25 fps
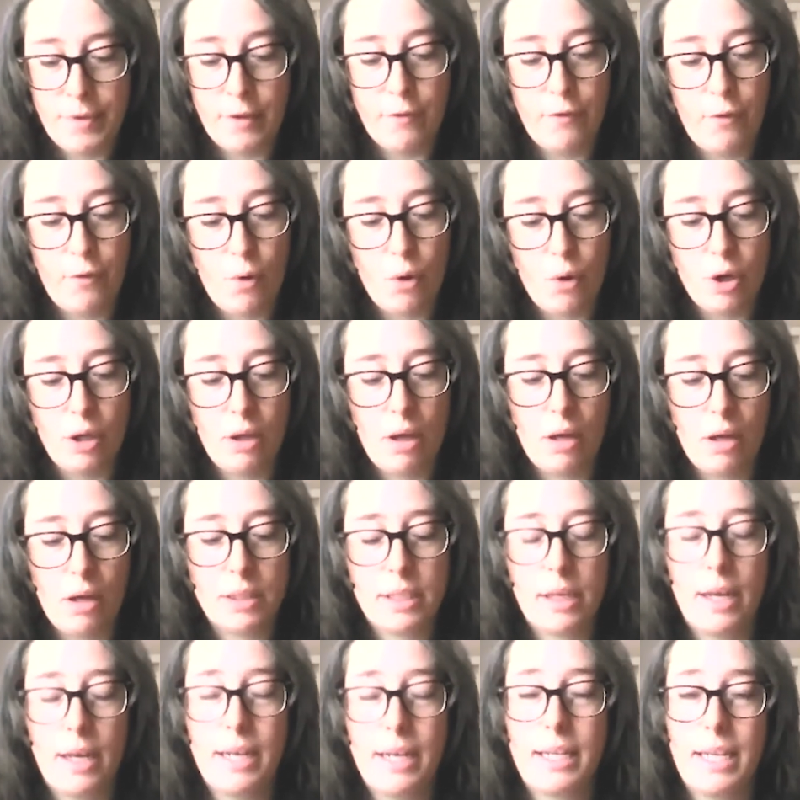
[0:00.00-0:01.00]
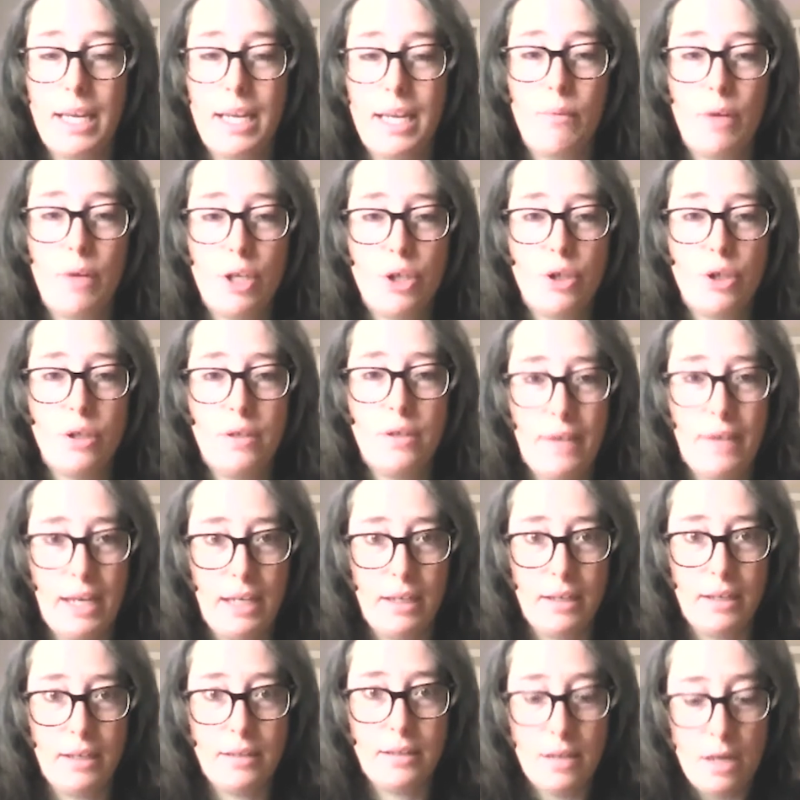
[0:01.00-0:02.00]
fought alongside King Richard of
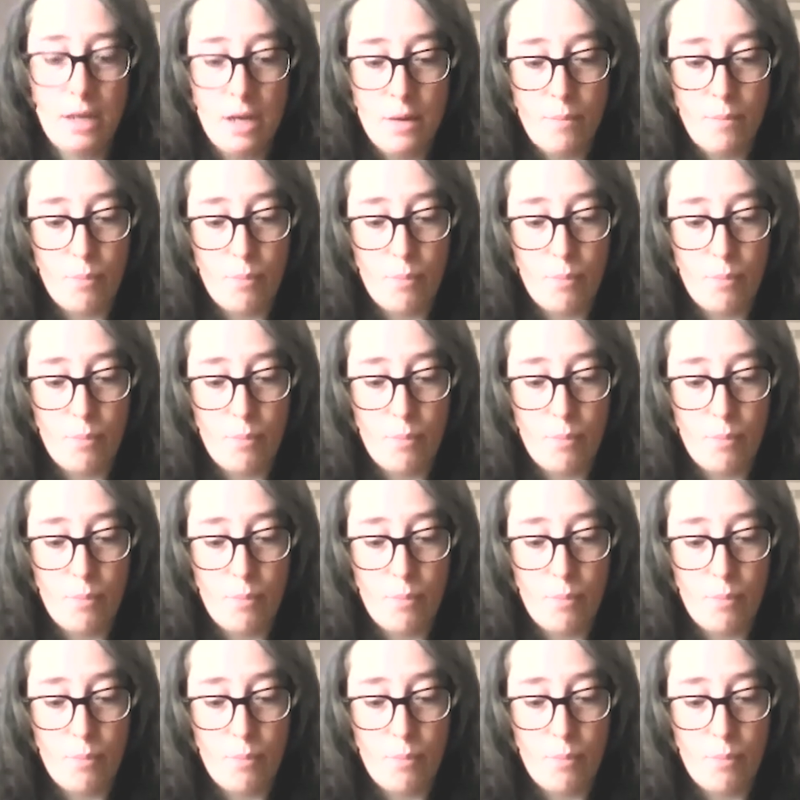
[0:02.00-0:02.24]
England,